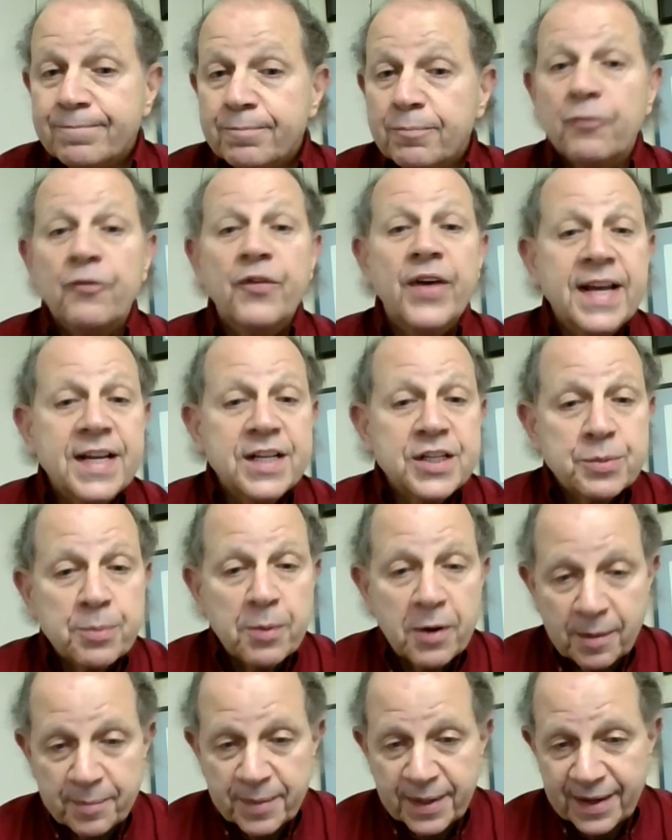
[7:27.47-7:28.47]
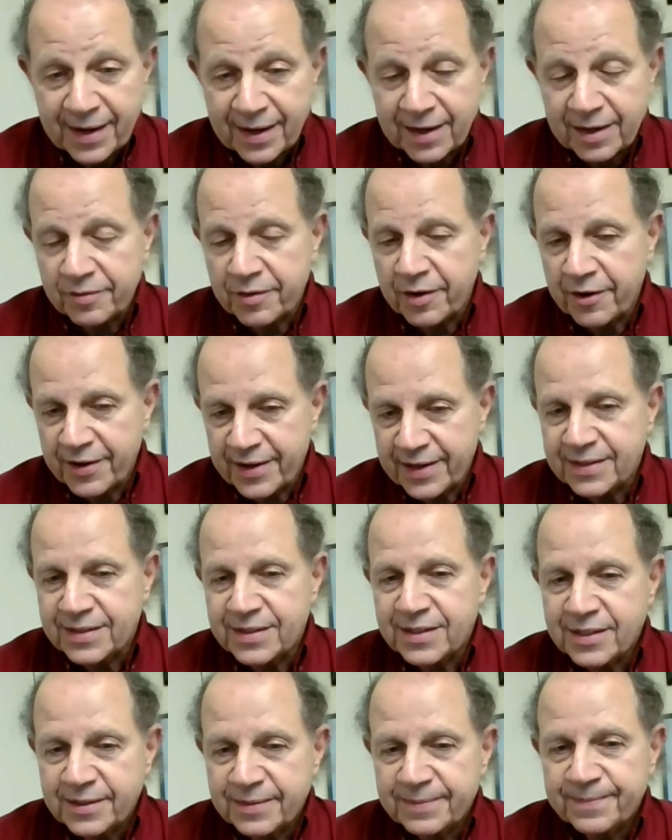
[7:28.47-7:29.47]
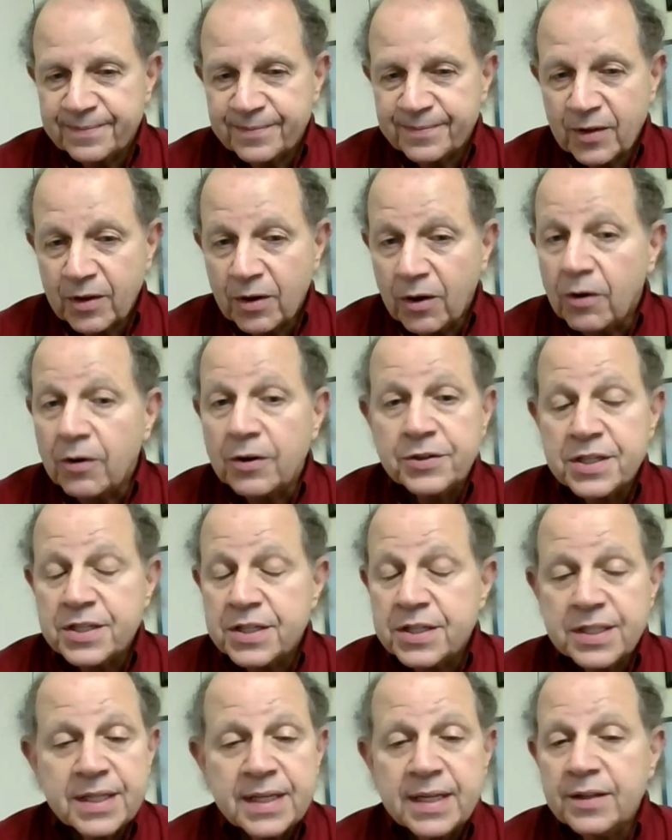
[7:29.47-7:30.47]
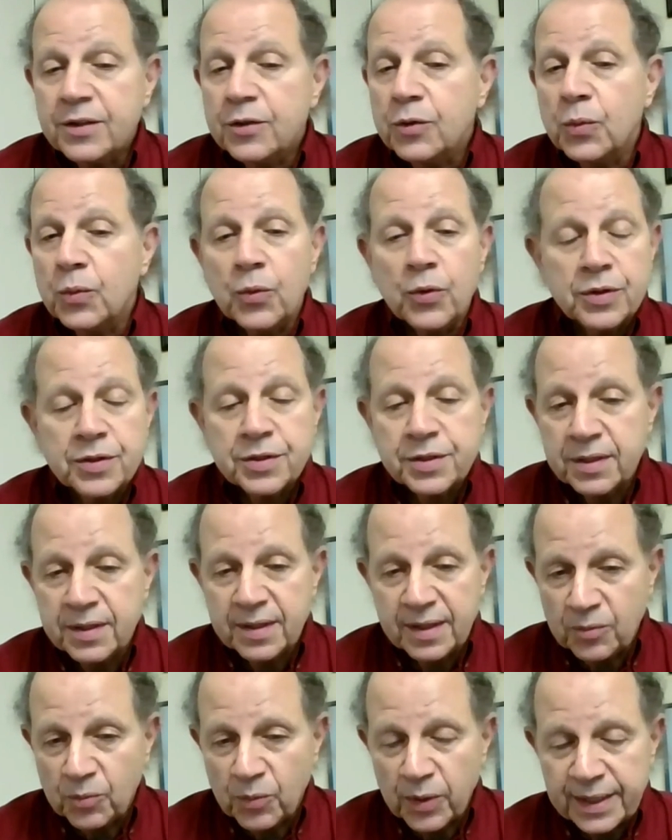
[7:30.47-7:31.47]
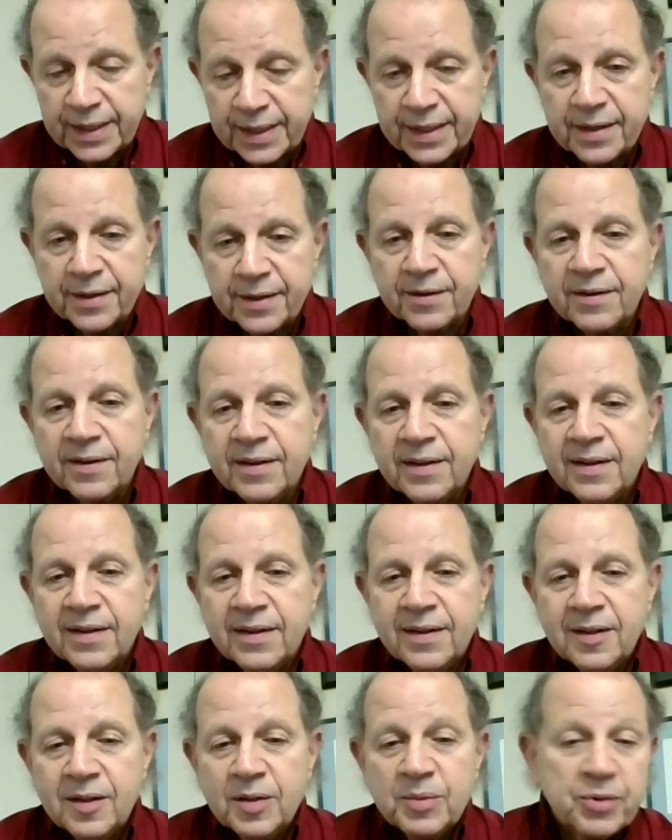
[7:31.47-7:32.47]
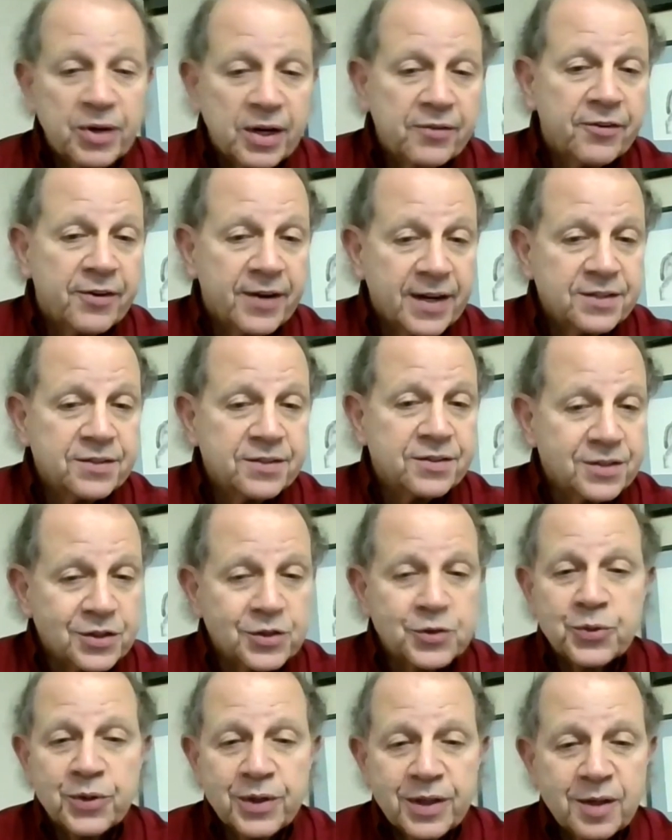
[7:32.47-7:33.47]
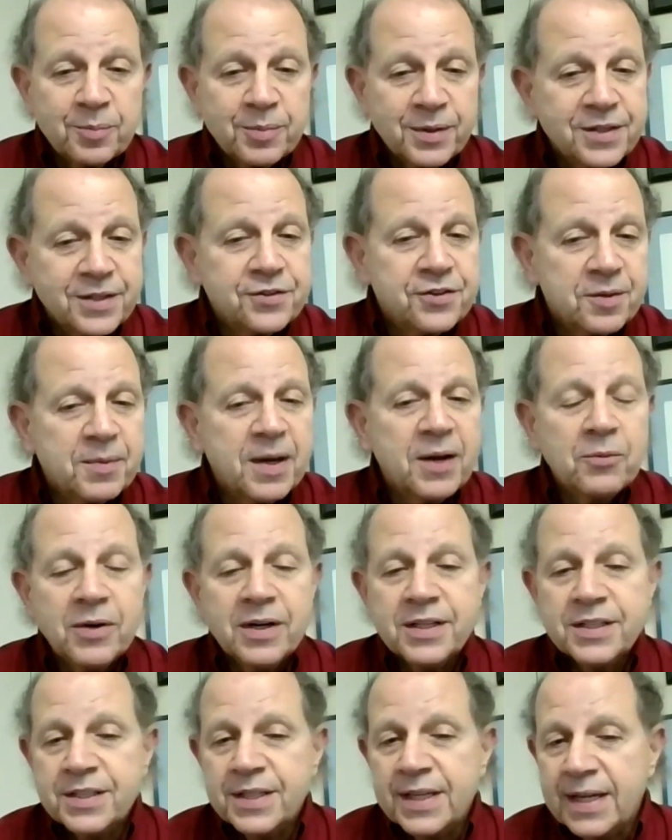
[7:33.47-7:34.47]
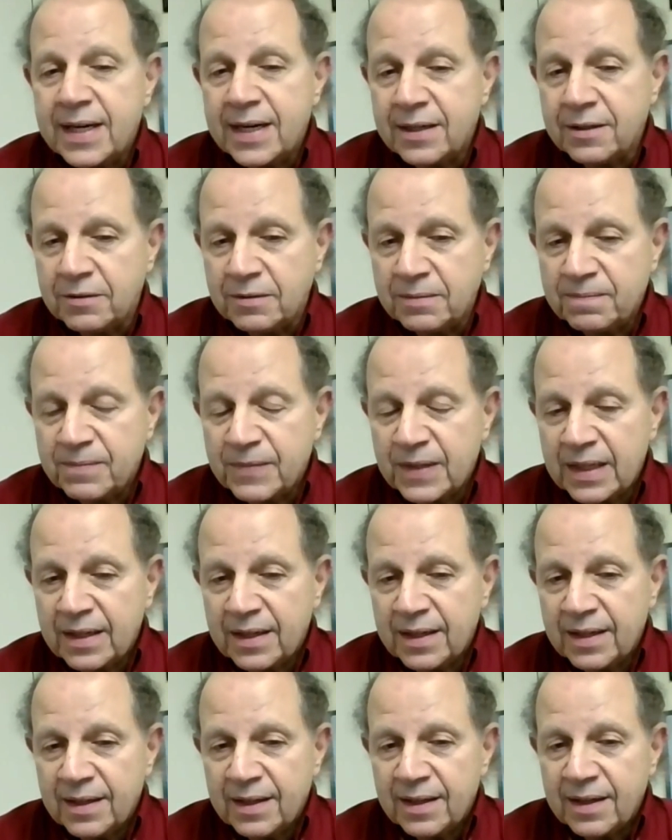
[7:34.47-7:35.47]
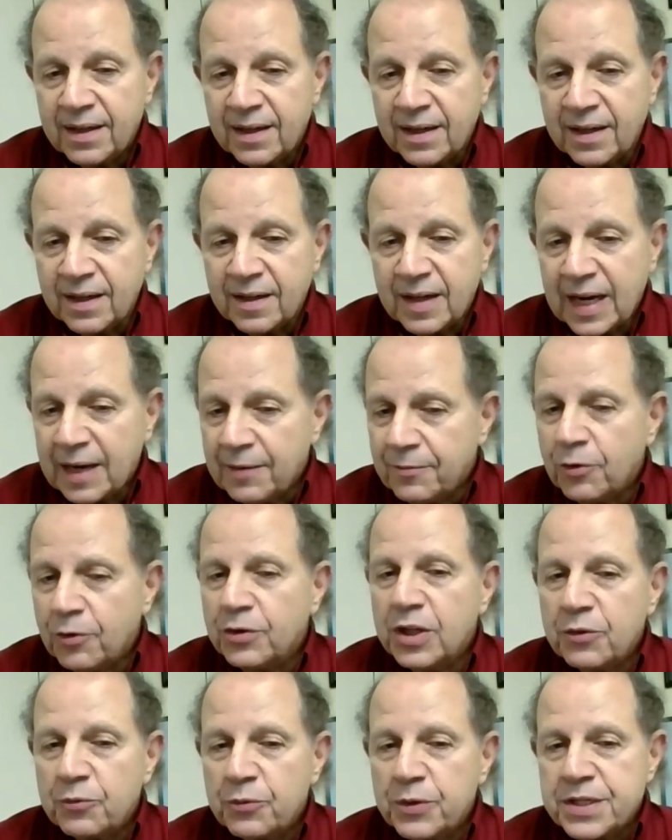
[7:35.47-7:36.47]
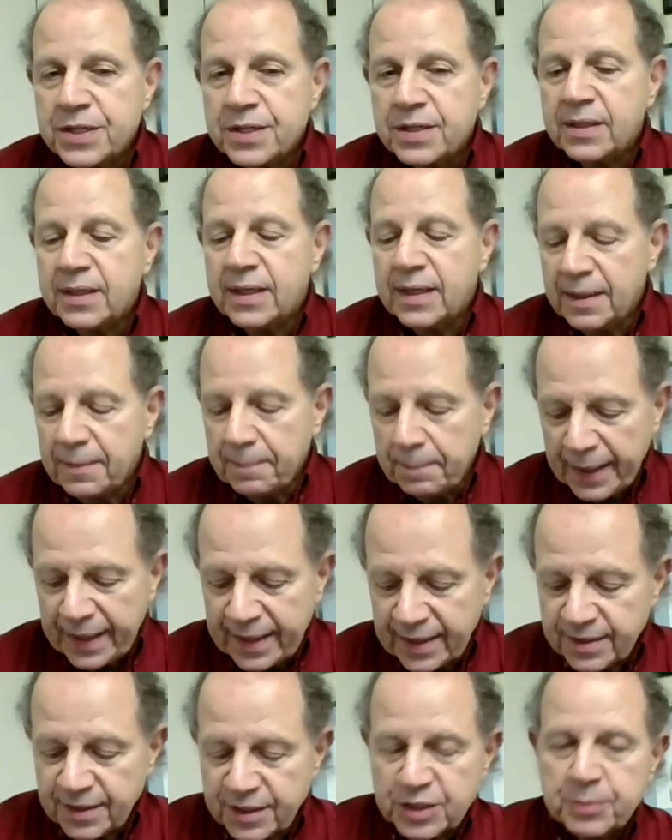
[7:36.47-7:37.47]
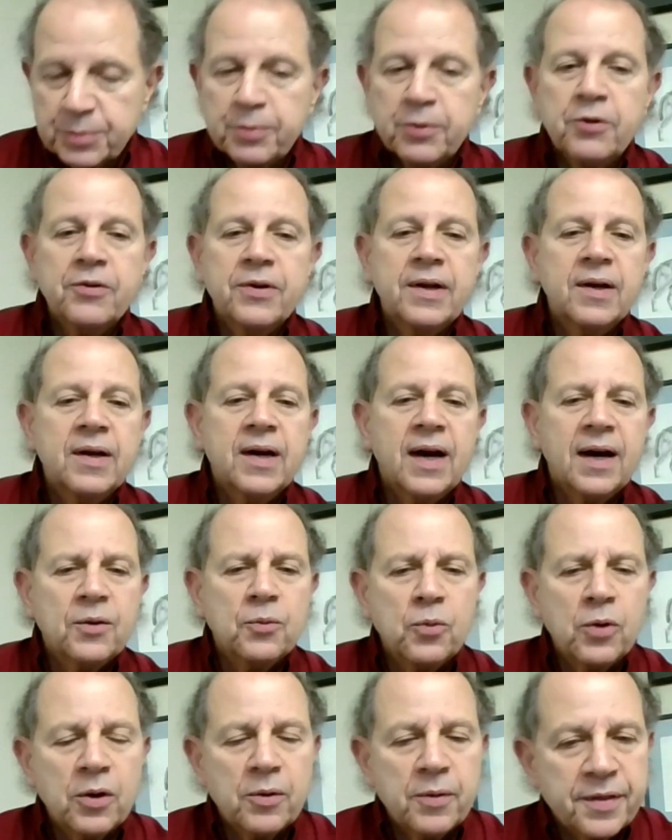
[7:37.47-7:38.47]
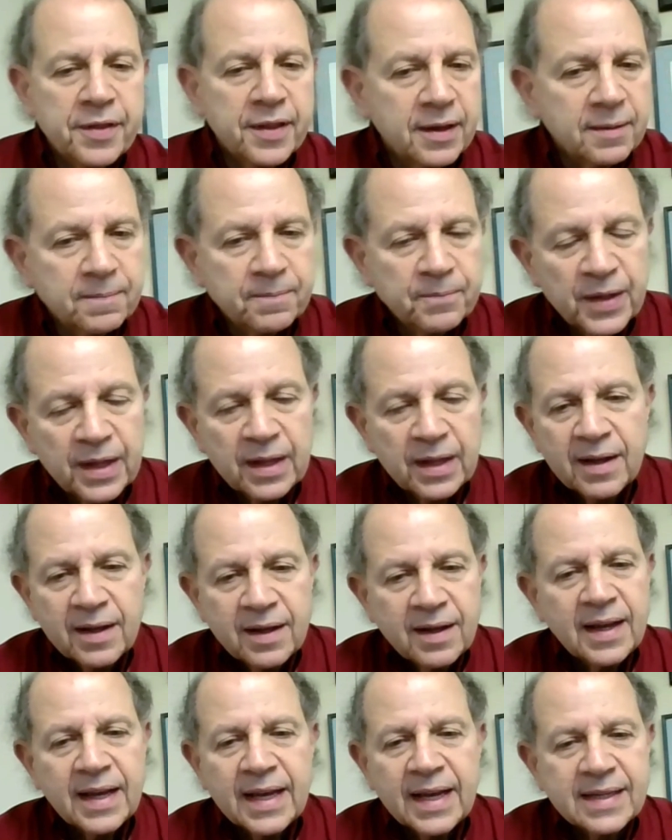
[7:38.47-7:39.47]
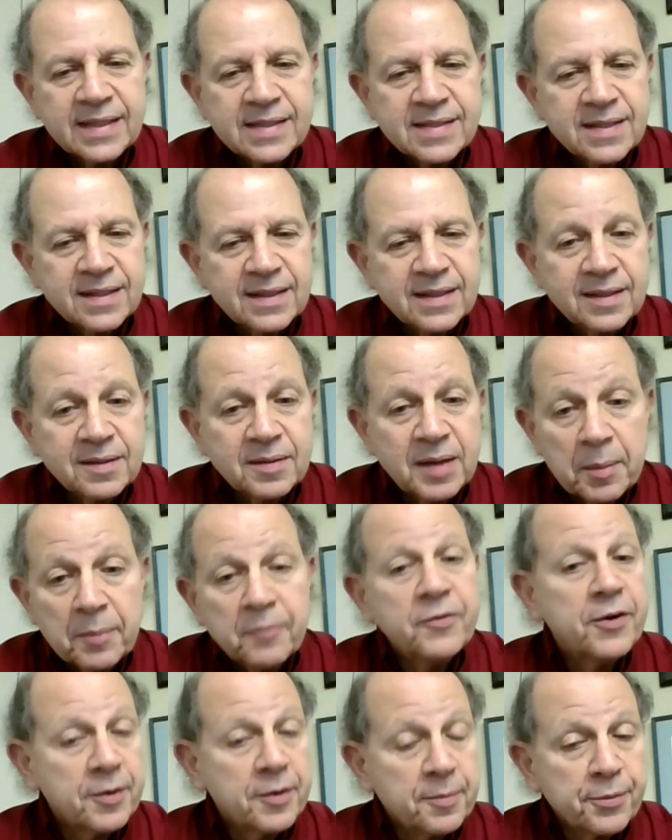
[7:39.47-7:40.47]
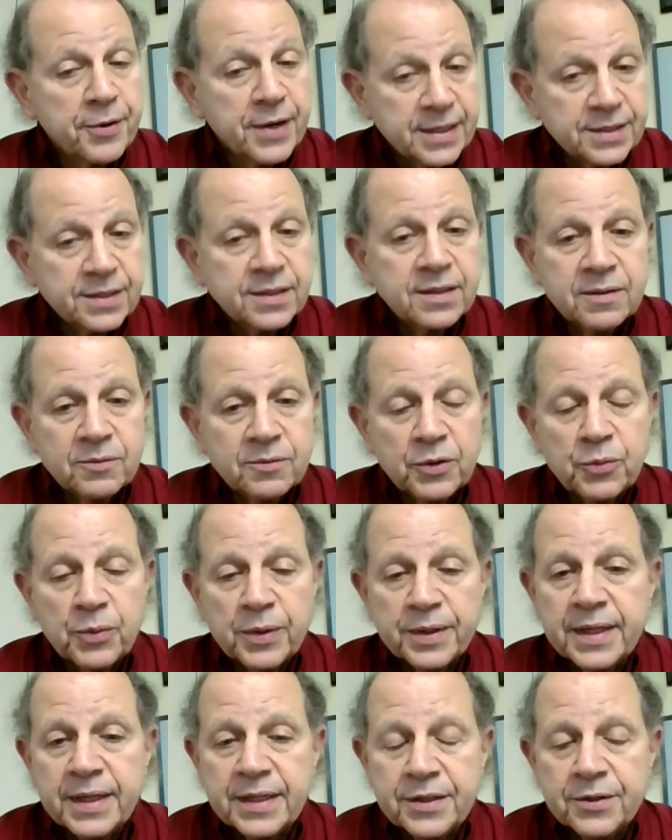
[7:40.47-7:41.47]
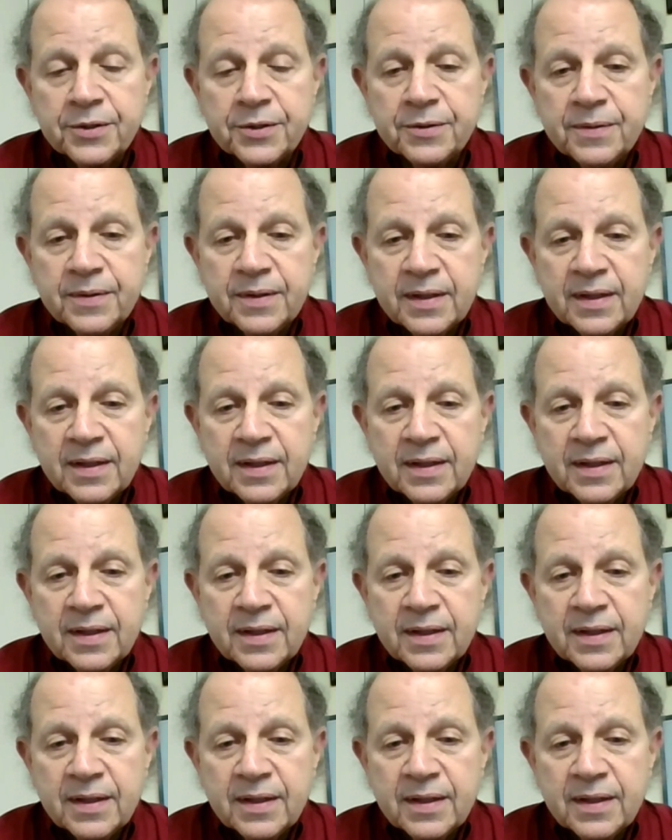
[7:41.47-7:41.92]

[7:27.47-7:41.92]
veins popping out of our heads or just seeing the worst in one another, Braver Angels is really a place you might want to seek out. I've only recently begun exploring how to work with them, and I'm very impressed with what they do.